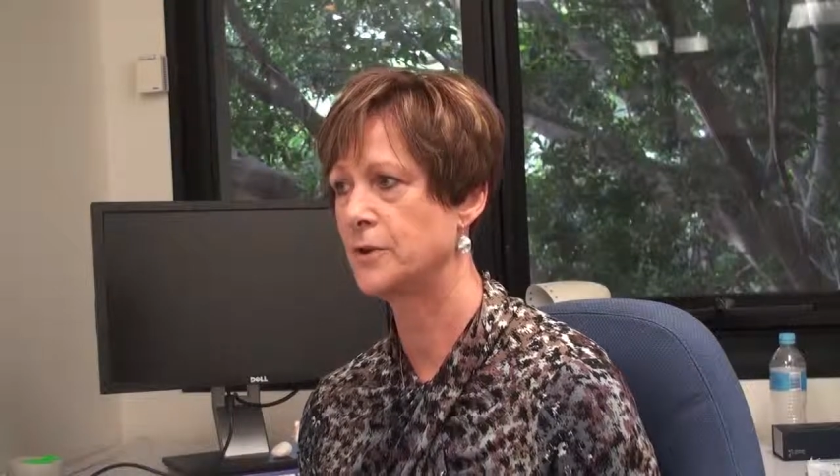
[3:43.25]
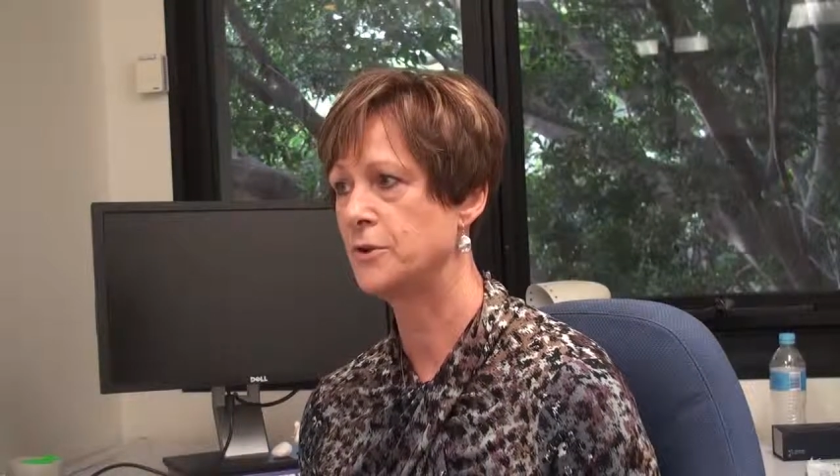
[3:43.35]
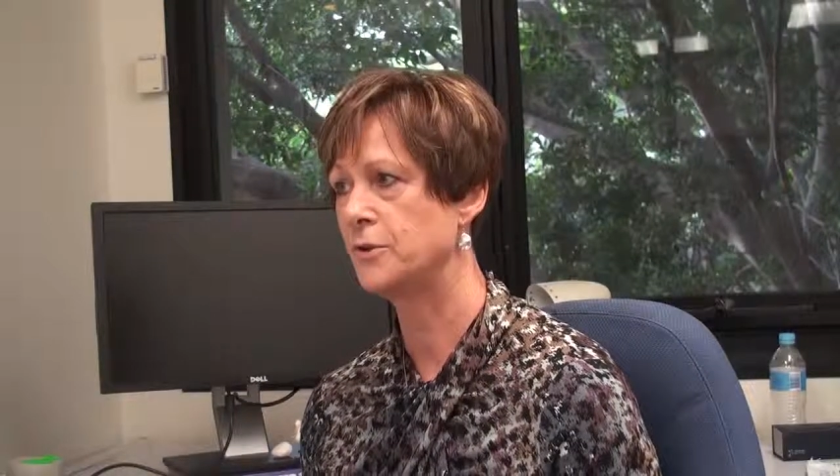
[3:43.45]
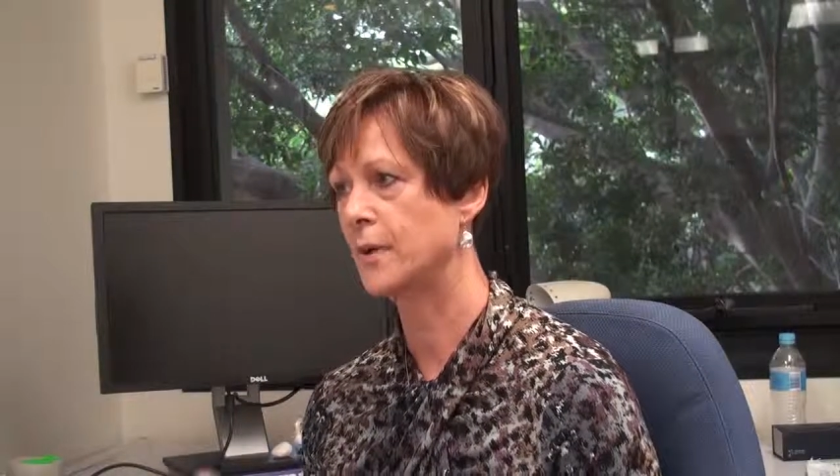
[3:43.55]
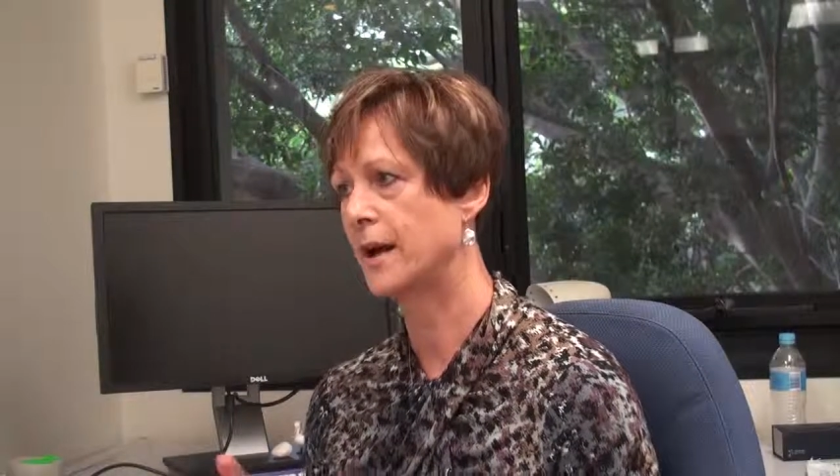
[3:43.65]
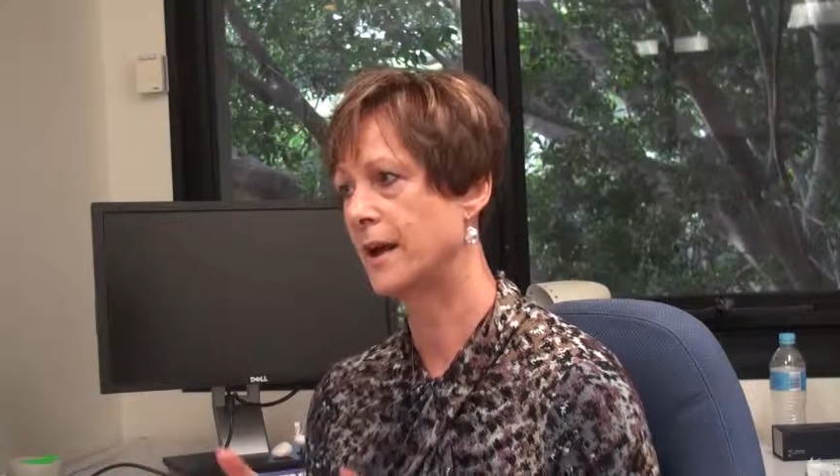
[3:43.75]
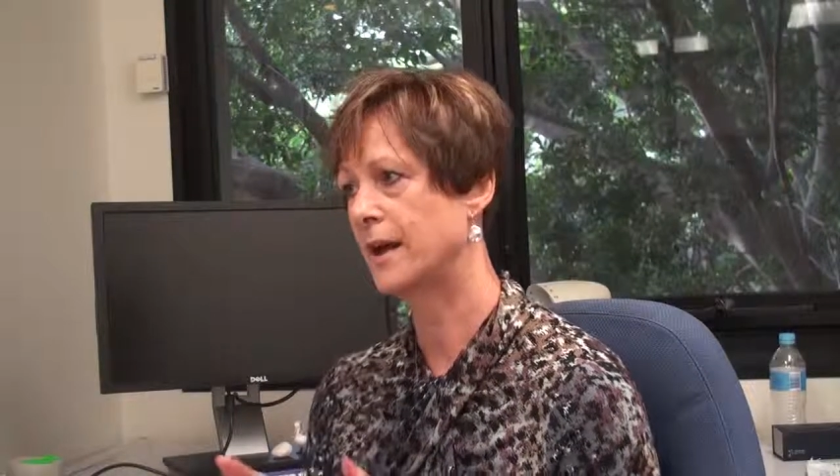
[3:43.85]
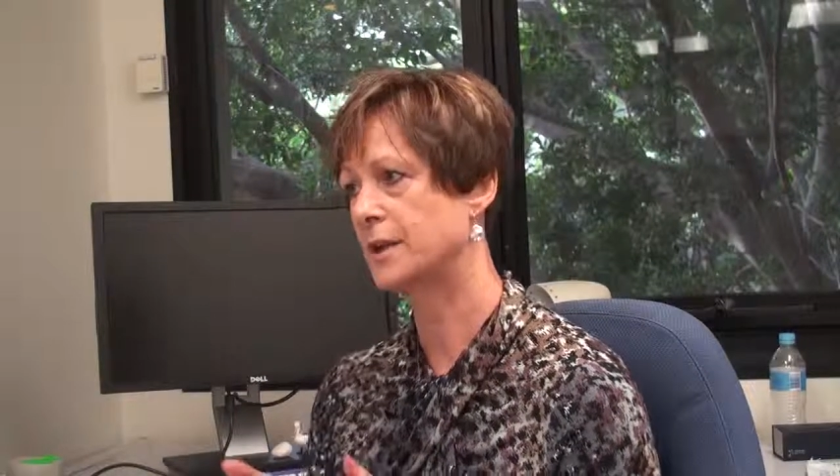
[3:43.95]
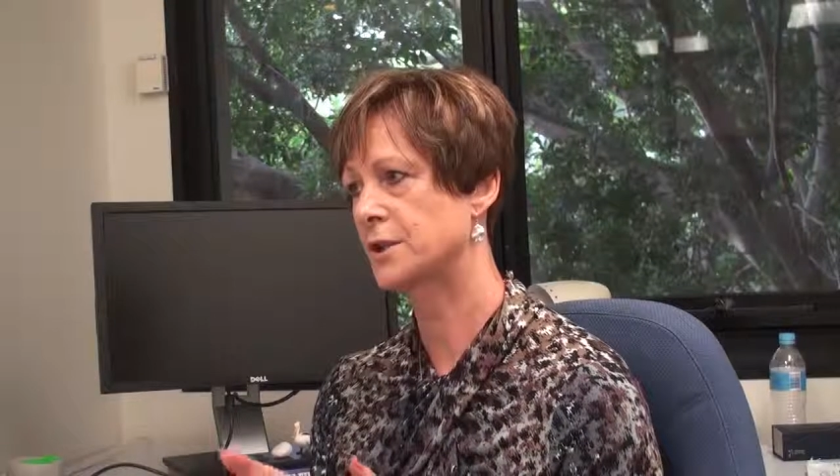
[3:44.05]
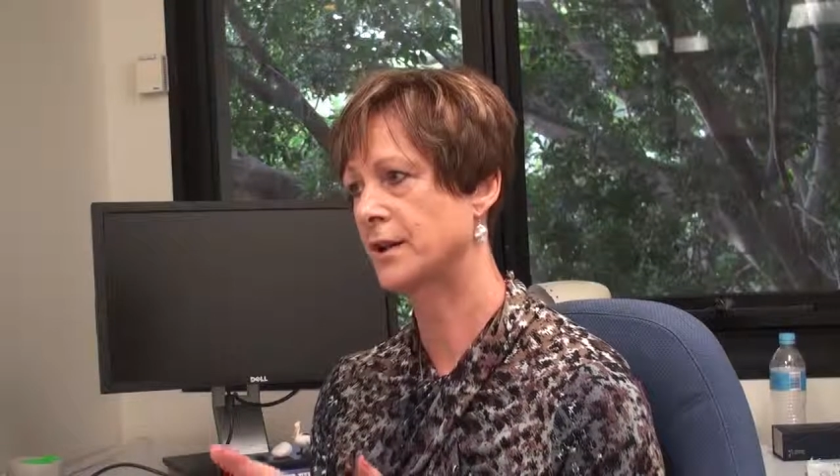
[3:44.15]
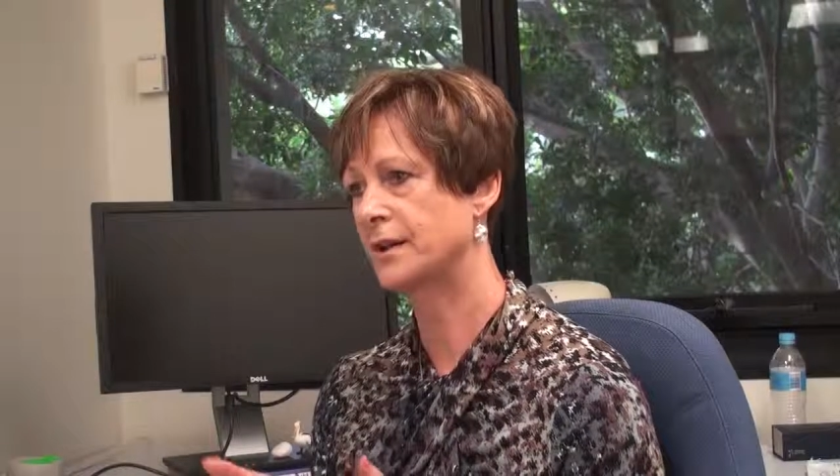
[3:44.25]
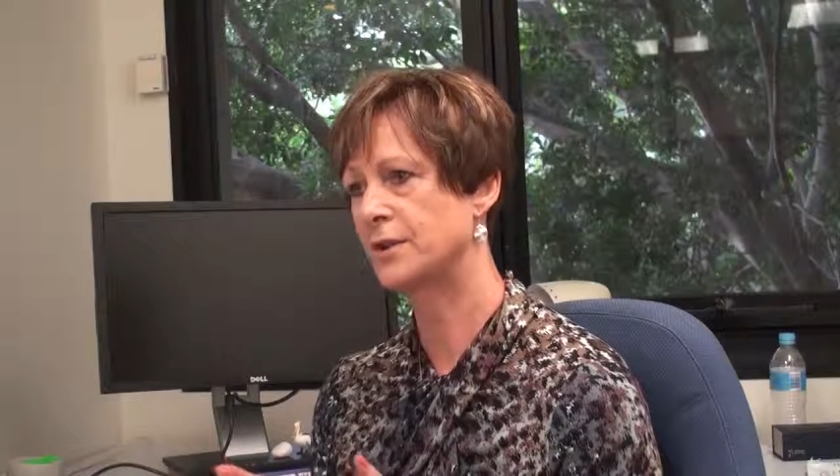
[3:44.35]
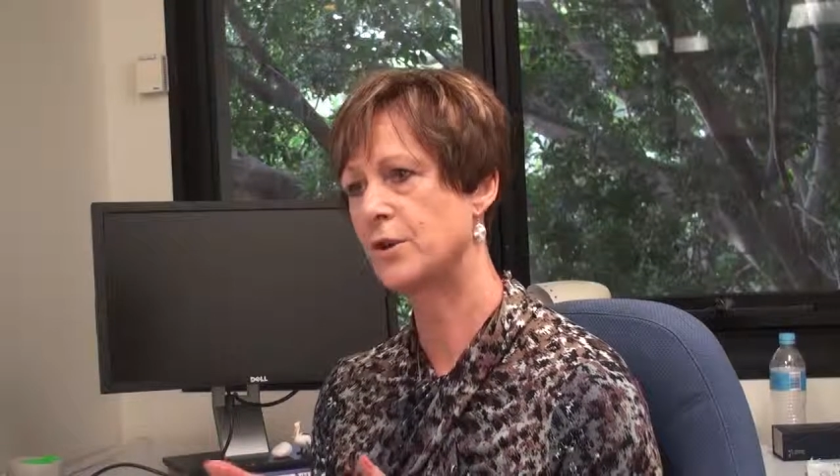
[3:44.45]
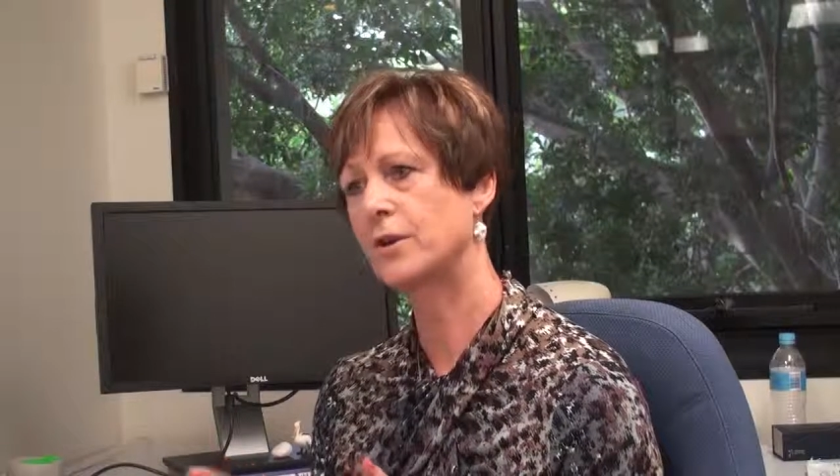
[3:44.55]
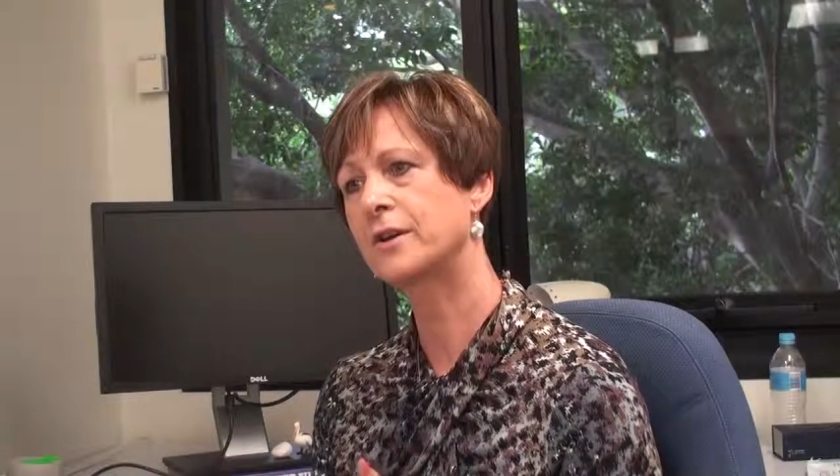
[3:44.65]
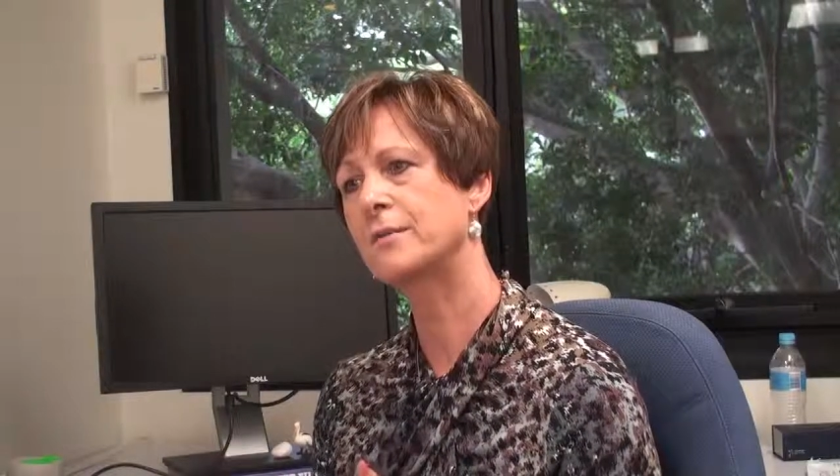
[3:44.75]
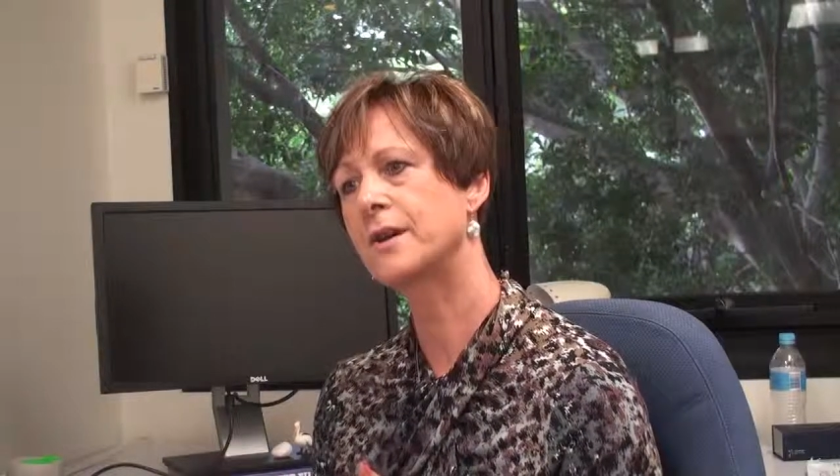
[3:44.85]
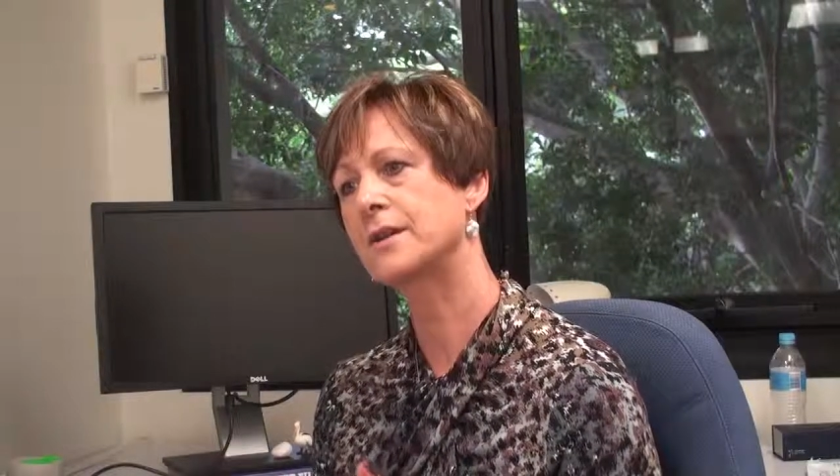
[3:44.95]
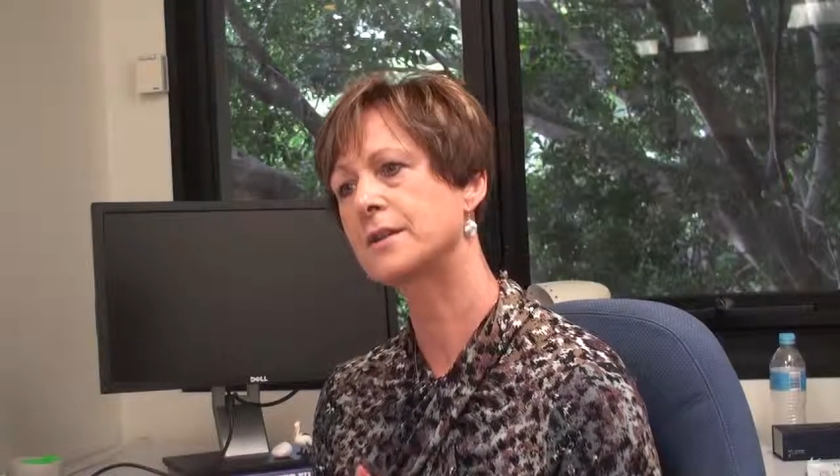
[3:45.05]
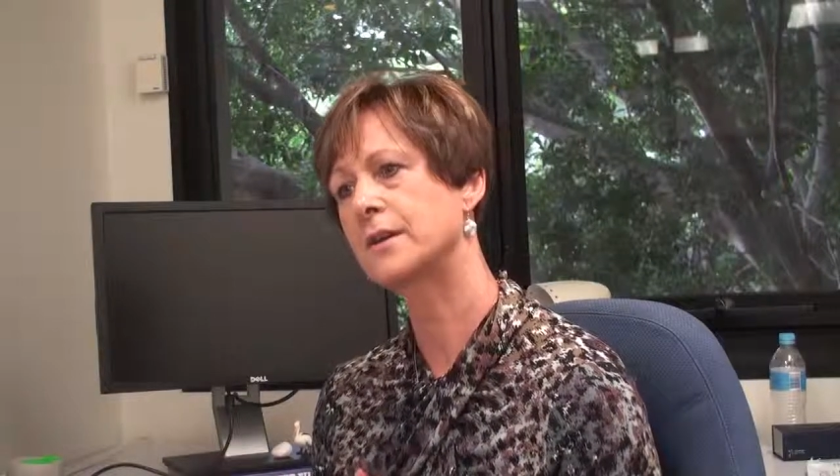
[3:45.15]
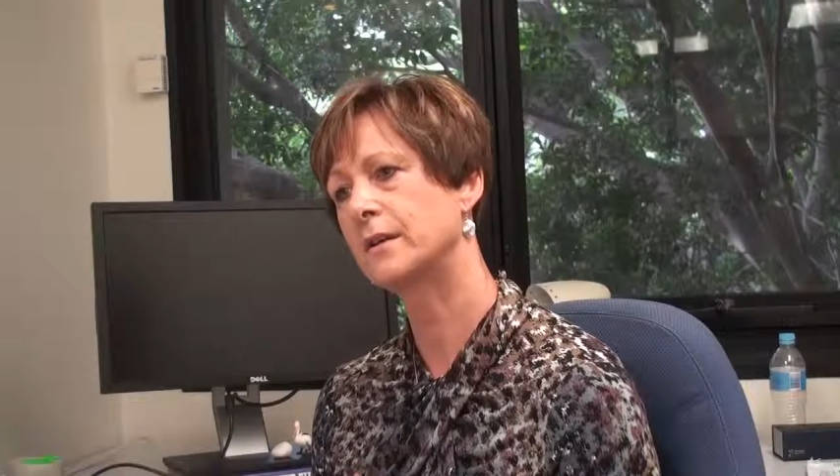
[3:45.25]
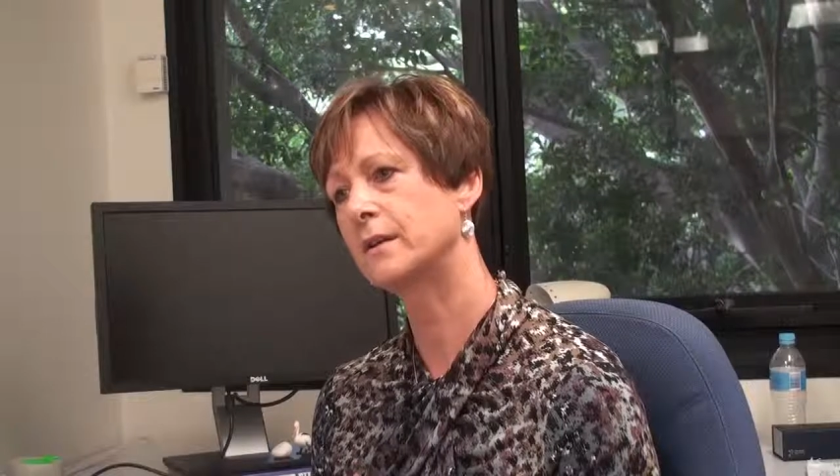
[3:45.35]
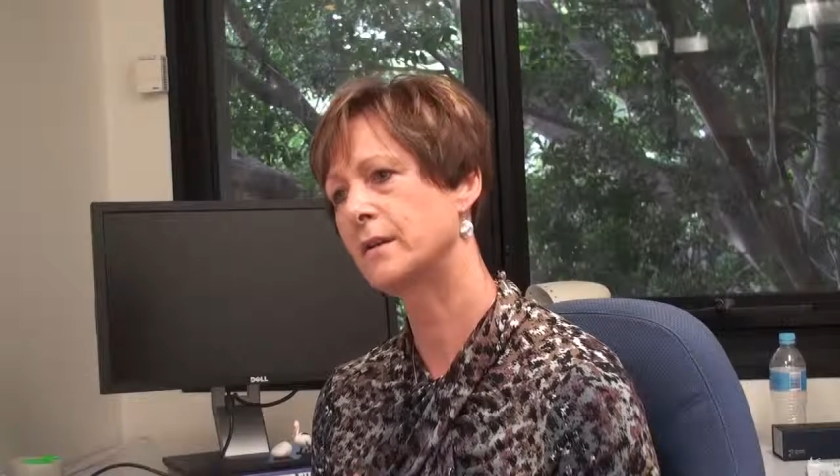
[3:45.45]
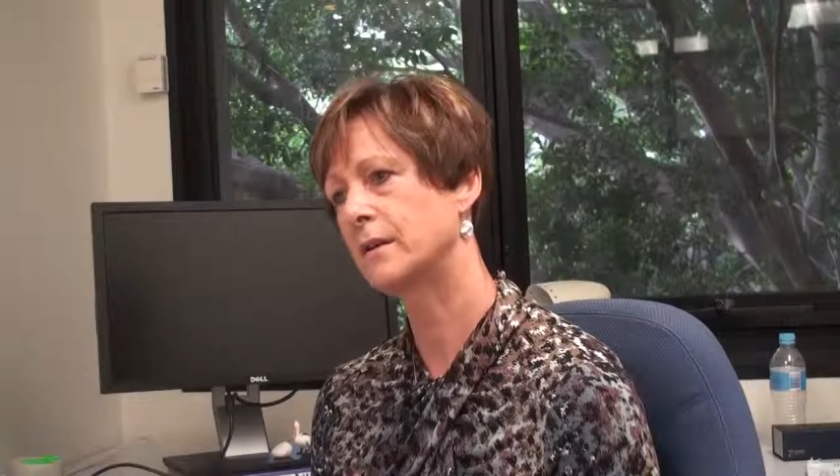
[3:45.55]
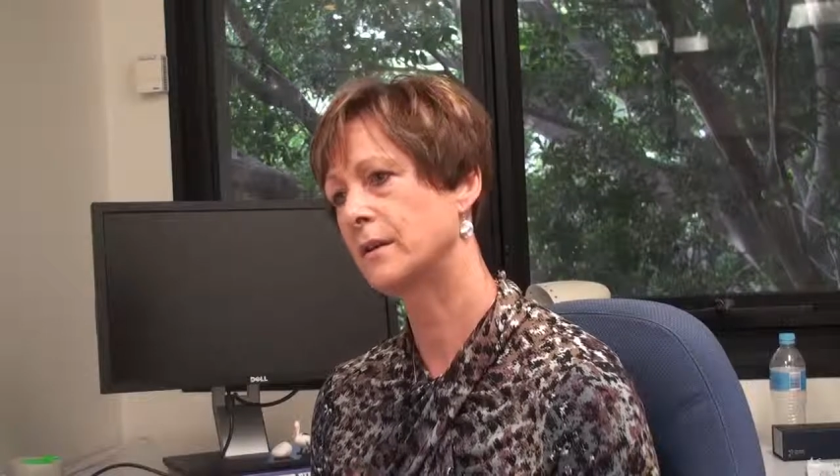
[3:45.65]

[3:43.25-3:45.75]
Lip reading: you are actually documenting